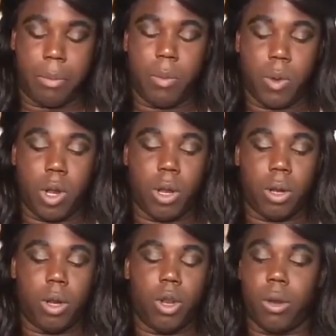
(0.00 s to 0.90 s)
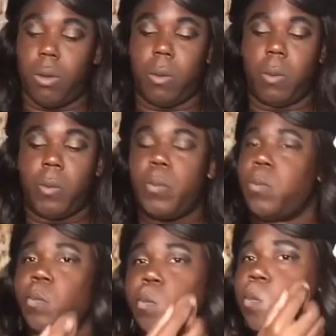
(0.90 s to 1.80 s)
you think it possibly could have been
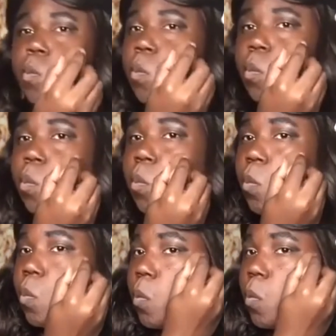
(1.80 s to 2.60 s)
stemmed from there?